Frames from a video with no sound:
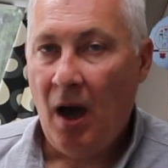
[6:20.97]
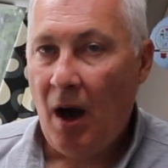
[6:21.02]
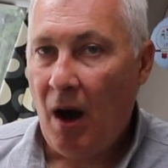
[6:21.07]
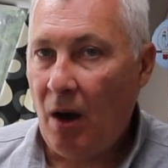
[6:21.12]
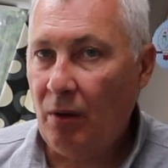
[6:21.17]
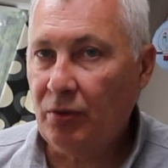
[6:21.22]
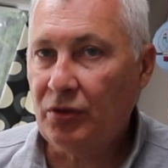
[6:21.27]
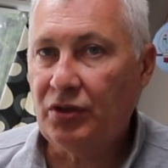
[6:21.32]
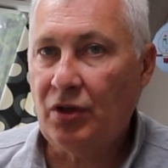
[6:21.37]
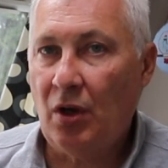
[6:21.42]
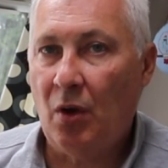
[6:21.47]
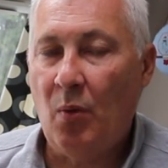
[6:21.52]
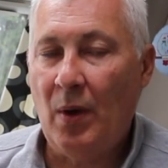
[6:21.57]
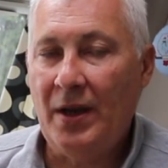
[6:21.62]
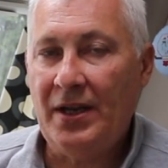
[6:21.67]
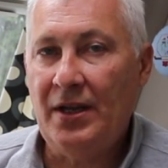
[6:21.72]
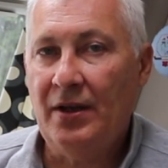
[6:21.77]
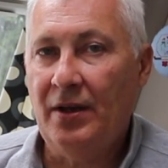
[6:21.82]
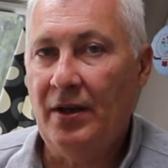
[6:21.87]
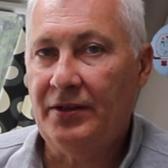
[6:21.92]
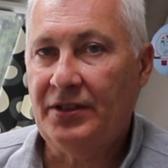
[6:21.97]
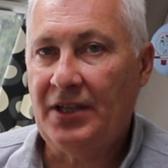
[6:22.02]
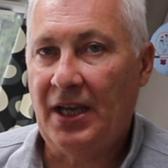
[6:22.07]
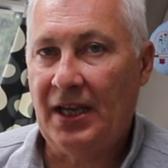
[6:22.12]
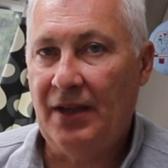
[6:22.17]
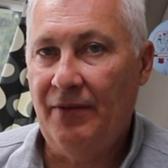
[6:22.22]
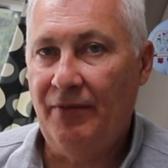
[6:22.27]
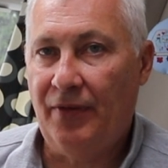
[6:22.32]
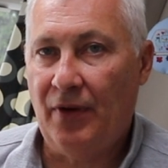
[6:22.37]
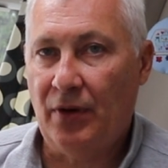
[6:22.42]
Also, when you're
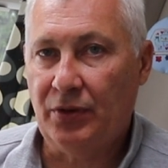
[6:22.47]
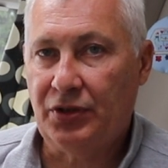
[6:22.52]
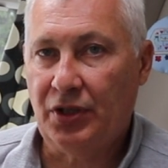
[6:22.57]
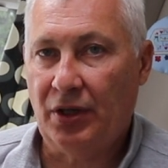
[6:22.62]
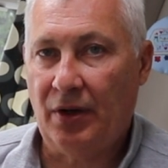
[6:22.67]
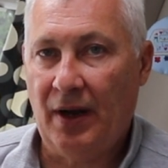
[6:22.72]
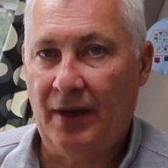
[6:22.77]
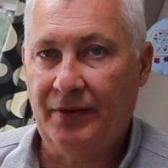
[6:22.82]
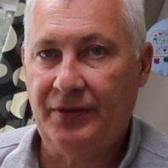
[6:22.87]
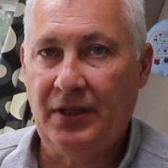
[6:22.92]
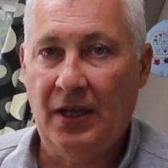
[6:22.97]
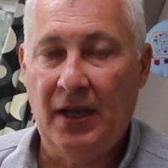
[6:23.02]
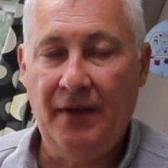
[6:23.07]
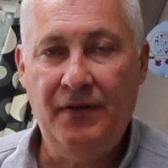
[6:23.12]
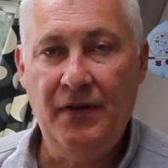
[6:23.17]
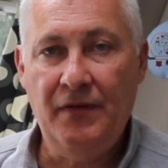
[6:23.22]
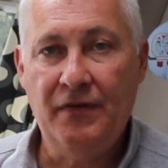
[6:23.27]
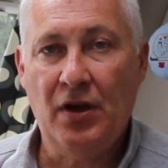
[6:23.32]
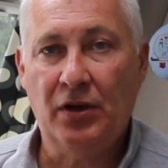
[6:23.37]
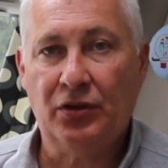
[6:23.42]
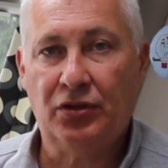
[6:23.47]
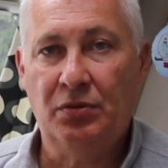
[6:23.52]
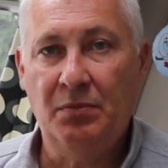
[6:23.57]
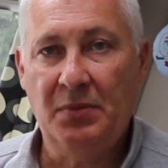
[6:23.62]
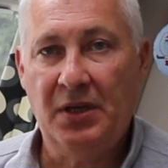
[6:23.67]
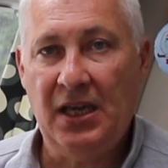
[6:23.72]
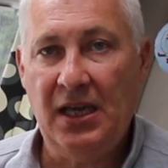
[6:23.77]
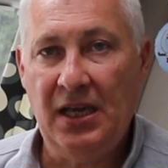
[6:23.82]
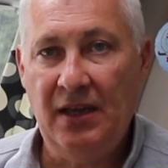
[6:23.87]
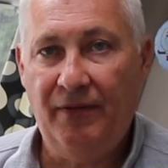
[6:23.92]
taking photographs, if you've got some
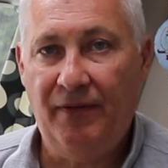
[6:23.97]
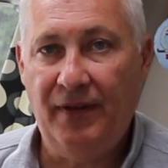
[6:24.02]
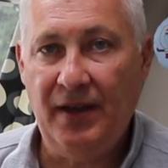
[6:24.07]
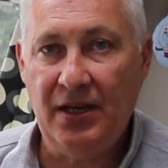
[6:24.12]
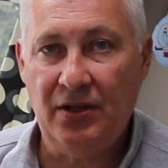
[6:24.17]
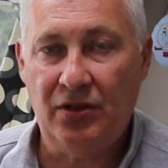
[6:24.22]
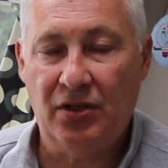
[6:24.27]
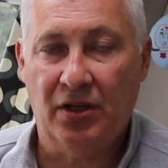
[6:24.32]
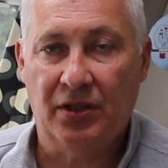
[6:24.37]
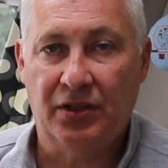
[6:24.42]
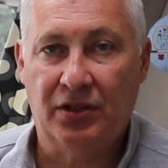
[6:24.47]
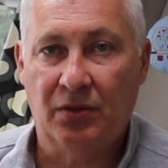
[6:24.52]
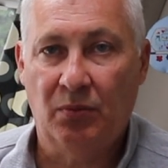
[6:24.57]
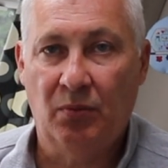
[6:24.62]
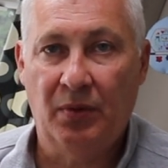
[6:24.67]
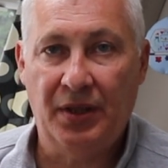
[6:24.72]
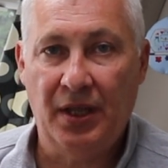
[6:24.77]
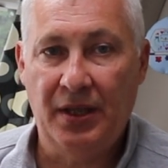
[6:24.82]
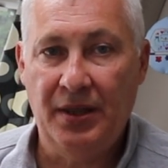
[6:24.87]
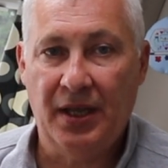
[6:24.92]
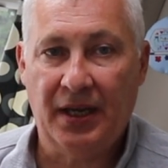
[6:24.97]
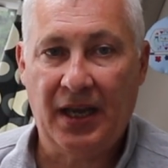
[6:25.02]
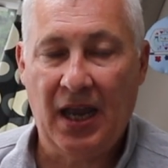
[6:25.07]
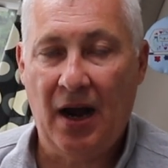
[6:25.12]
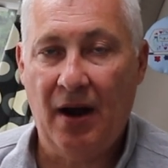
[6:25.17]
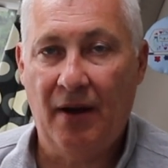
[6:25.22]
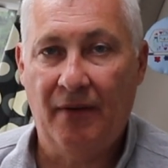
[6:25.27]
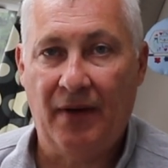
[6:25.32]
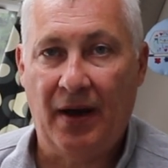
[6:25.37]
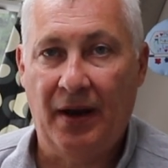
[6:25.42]
key features within the
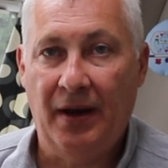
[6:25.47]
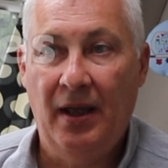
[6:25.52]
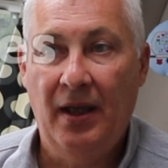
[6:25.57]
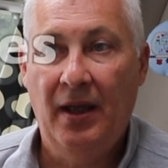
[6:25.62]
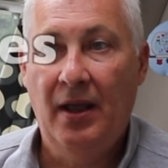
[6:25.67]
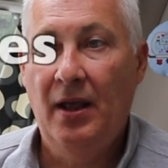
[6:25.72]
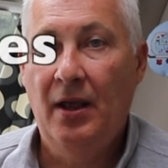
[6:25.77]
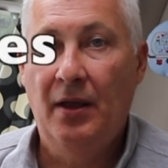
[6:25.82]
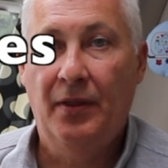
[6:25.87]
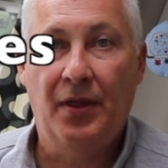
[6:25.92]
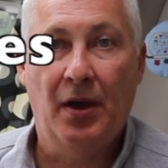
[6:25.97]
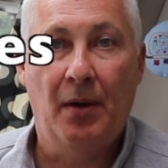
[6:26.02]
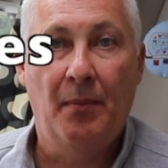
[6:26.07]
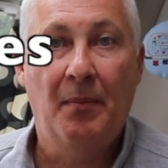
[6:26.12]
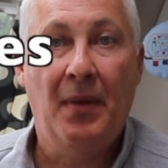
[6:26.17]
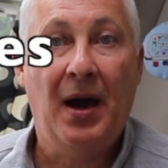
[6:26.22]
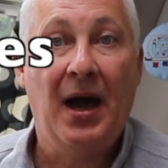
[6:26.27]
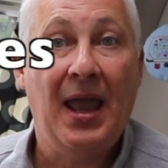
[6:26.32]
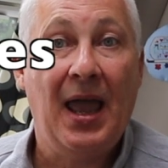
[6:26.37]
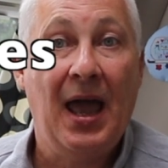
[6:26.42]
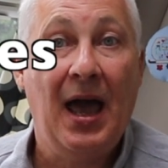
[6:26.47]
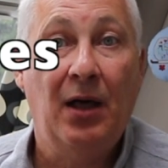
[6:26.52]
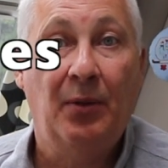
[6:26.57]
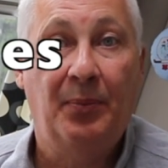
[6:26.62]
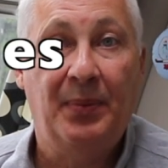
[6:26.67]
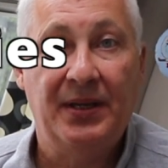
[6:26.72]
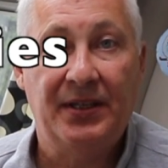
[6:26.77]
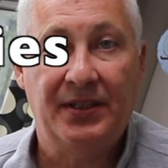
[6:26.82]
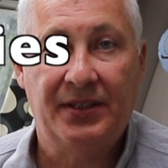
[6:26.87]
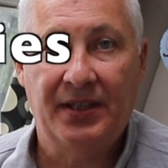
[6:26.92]
caravan that might
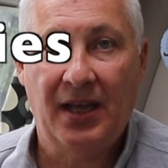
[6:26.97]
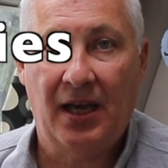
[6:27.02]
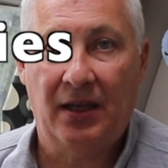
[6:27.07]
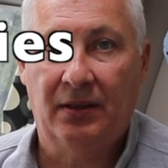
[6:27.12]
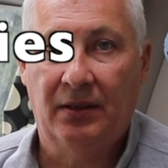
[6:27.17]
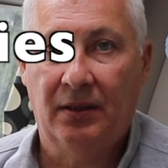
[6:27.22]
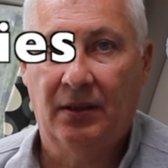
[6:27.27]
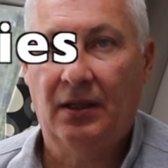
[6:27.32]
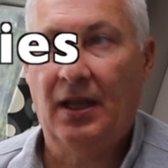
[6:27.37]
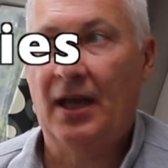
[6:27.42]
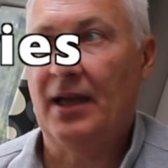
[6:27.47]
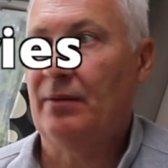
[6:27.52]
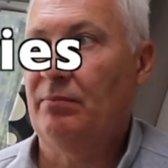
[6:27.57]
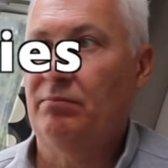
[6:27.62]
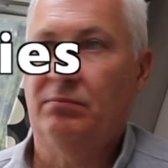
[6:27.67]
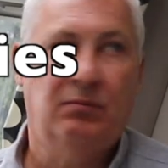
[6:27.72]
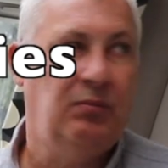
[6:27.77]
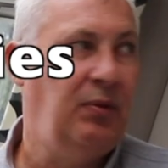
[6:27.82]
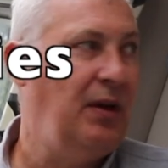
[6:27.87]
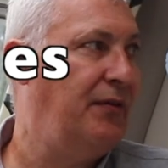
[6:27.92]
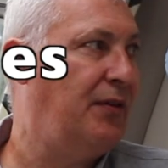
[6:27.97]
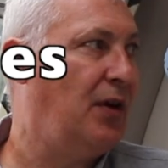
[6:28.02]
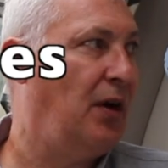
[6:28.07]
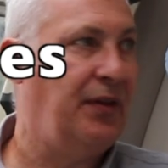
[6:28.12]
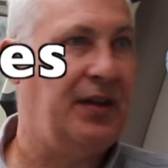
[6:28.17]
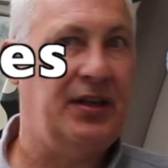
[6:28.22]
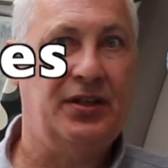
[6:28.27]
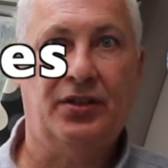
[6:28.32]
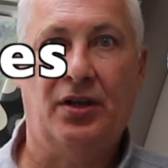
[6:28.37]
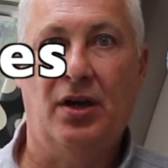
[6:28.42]
help it sell, like we've
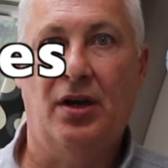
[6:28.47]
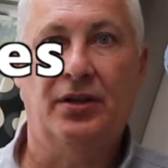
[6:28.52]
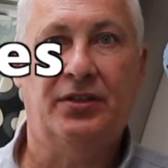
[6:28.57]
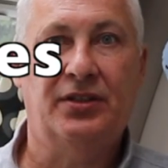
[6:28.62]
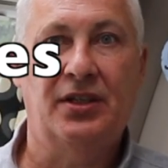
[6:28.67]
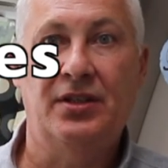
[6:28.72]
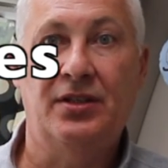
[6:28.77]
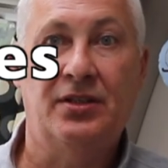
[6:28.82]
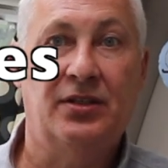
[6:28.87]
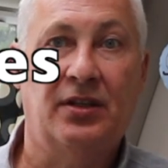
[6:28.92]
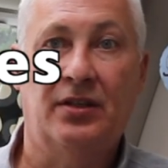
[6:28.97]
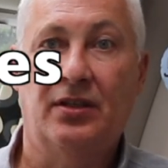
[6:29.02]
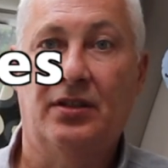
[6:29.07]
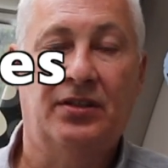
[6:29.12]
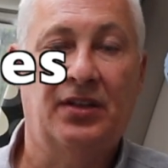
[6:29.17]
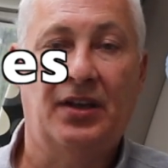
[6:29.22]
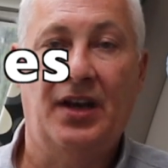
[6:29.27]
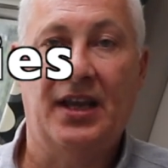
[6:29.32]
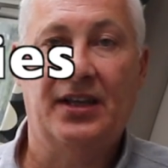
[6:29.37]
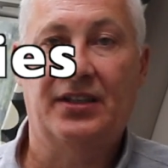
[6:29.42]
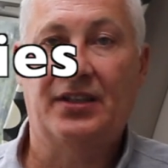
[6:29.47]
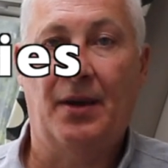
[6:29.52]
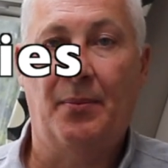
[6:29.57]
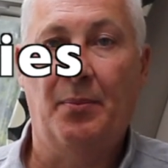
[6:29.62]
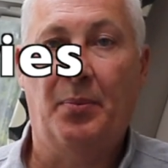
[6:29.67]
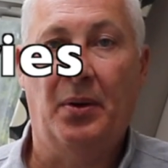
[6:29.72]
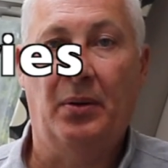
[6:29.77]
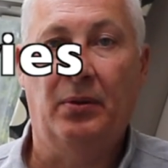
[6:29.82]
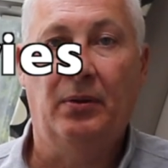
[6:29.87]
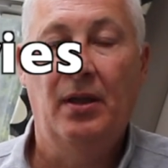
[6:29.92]
got these curtains as an
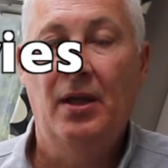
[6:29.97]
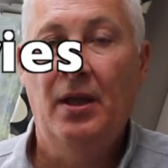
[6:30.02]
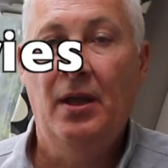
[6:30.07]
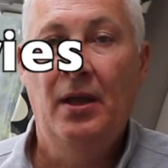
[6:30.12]
example,